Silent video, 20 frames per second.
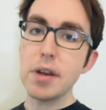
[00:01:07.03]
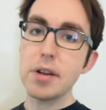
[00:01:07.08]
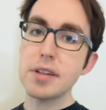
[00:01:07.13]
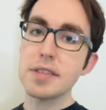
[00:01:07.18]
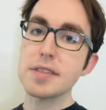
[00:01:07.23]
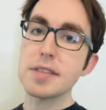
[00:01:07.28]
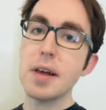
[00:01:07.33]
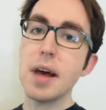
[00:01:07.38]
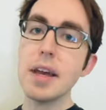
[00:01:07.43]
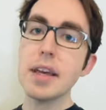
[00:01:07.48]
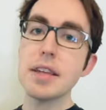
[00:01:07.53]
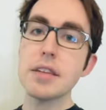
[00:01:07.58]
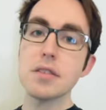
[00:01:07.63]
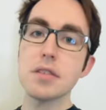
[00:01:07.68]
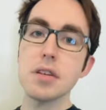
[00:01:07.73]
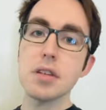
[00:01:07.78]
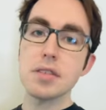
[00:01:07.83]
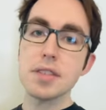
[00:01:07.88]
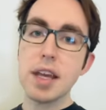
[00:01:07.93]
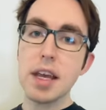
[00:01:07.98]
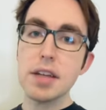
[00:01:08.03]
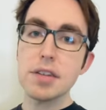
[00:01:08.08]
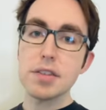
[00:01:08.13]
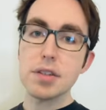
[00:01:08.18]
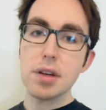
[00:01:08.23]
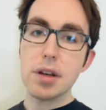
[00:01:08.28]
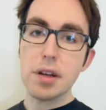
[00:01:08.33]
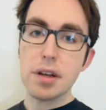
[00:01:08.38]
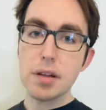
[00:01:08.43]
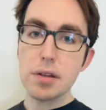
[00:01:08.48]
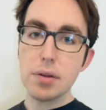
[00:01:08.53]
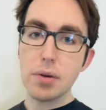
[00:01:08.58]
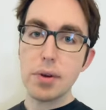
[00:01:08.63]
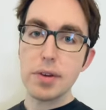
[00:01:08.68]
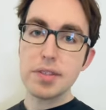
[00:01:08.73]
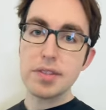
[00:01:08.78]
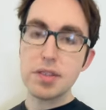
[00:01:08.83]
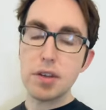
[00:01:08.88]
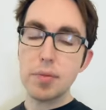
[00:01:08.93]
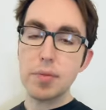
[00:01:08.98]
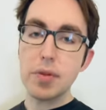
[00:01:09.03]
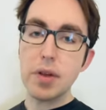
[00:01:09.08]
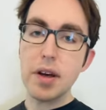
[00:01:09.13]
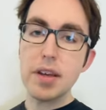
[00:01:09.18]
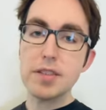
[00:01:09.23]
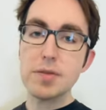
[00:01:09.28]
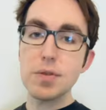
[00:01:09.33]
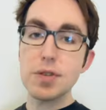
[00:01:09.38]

And it's a lot easier to enter a caloric surplus,